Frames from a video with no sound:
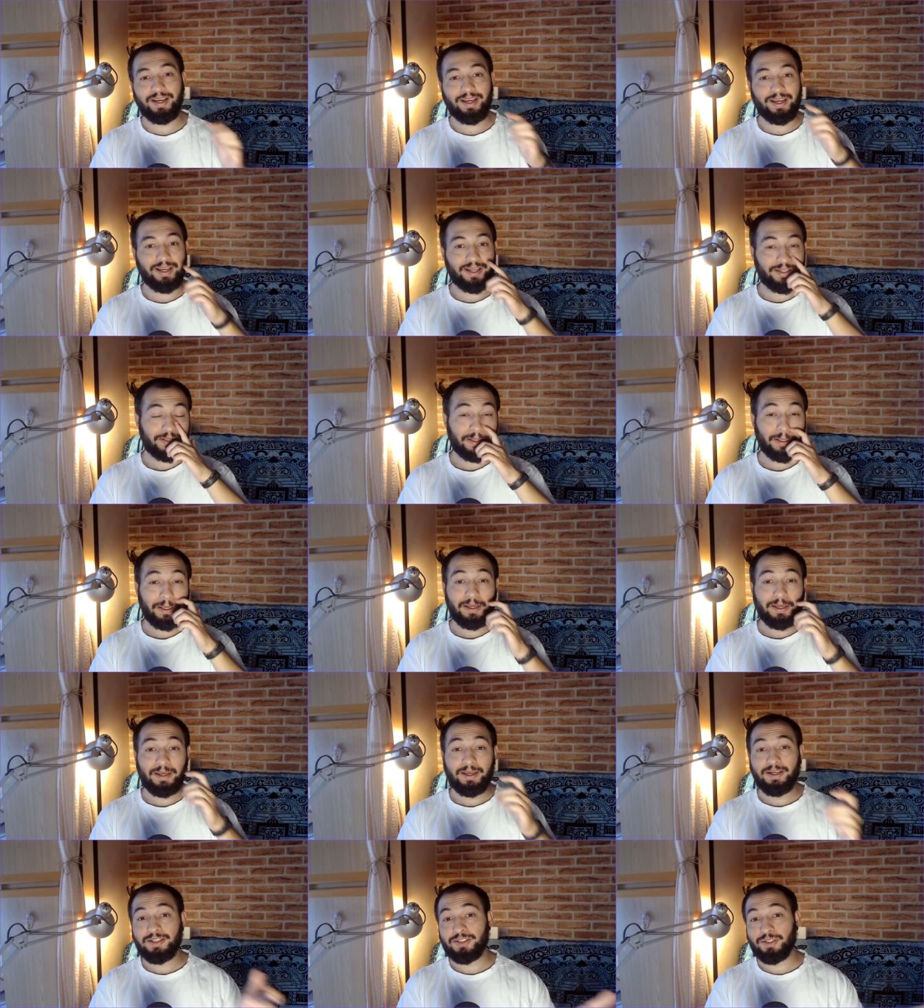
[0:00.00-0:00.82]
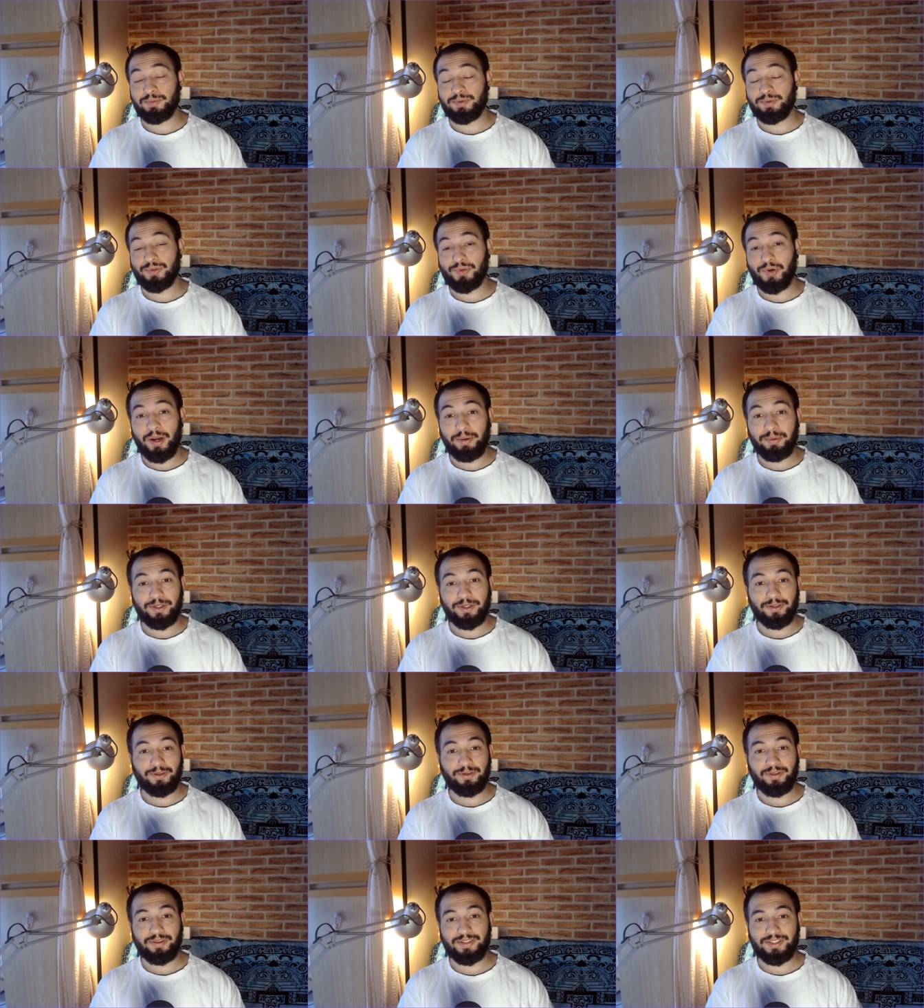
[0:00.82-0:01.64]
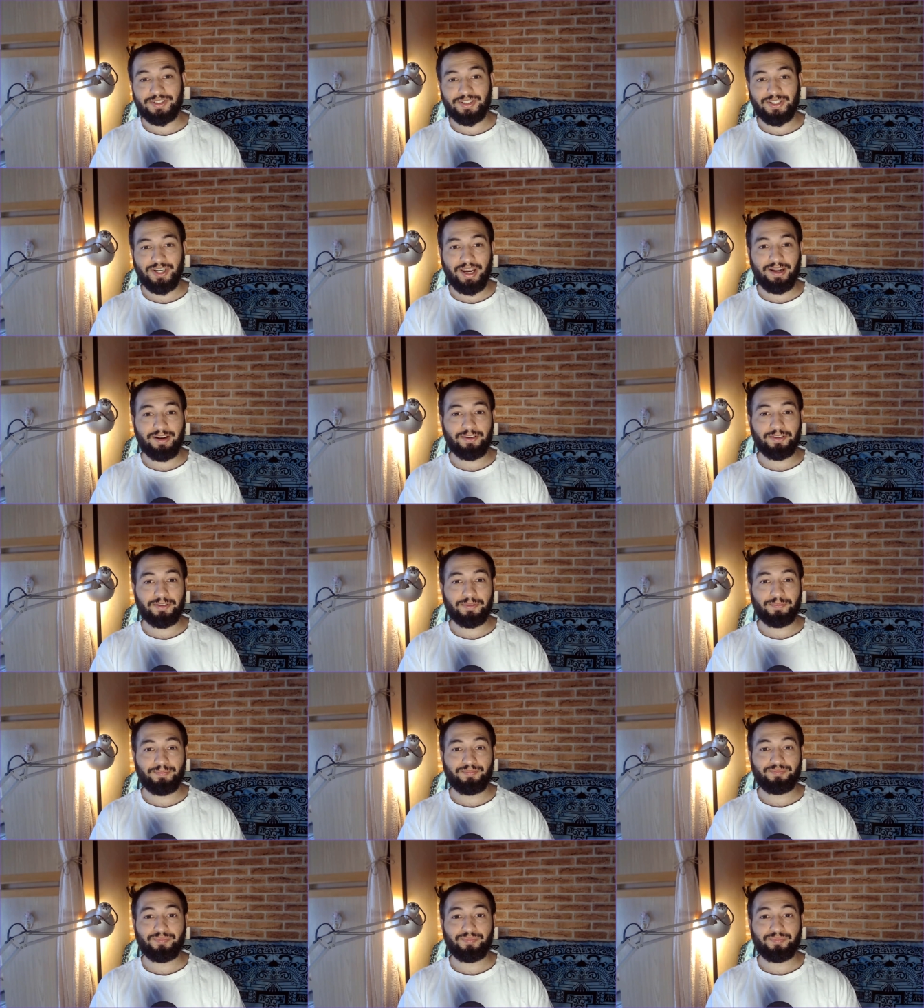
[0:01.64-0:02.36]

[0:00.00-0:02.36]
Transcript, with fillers: and subscribing on this channel.